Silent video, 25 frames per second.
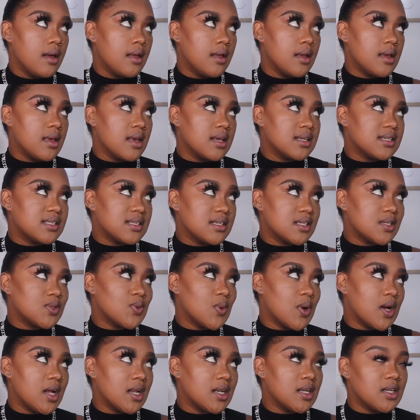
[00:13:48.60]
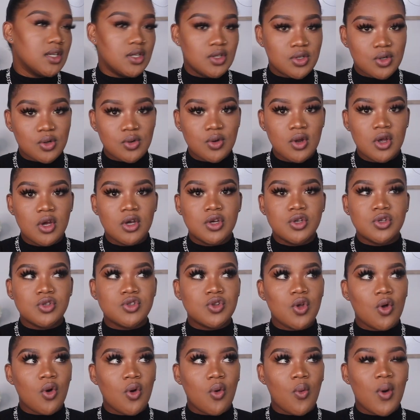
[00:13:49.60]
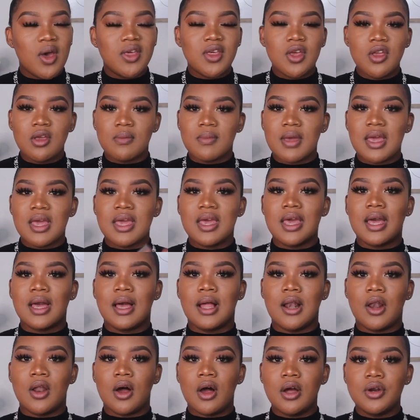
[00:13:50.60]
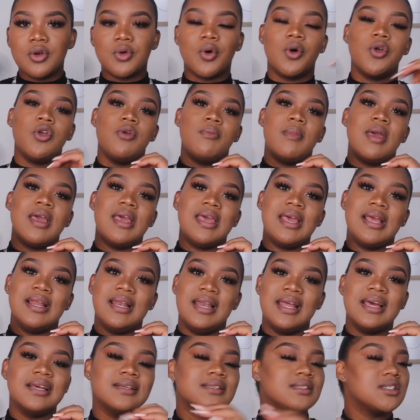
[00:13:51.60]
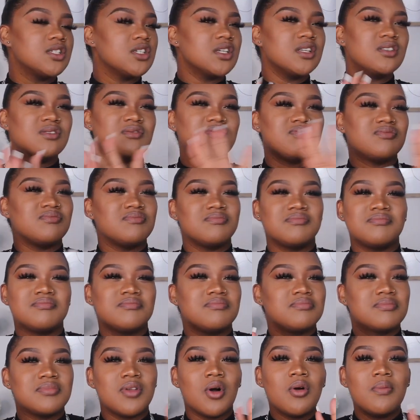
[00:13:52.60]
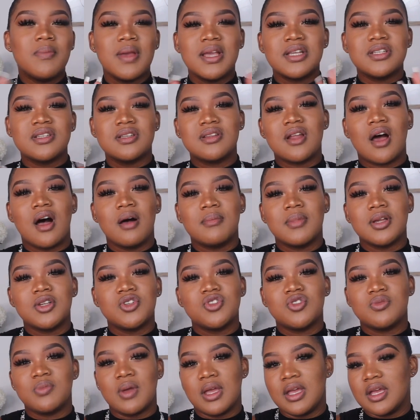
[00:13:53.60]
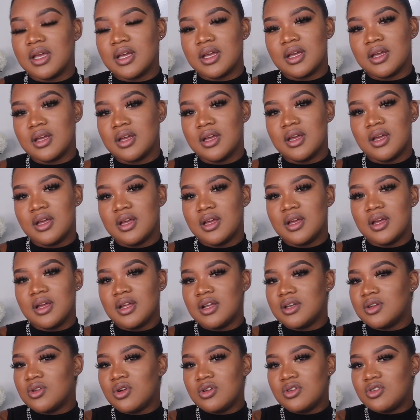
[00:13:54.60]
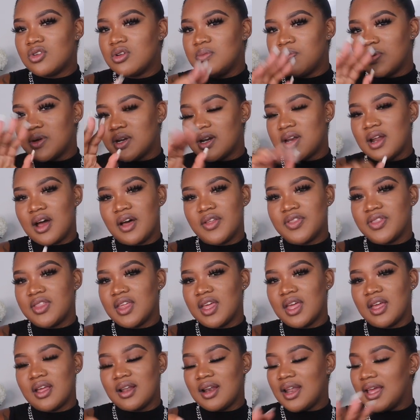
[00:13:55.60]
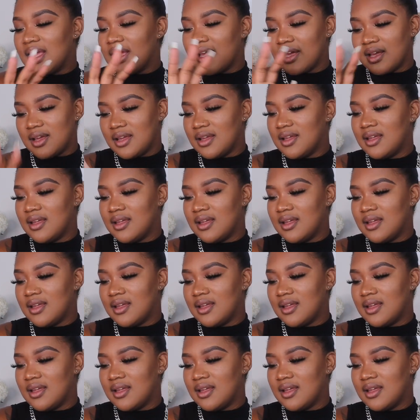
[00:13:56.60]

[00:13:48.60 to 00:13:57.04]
here's this one, So whether you're making a lot or you're making less, just don't mention how much you make. Don't put it out there. Like,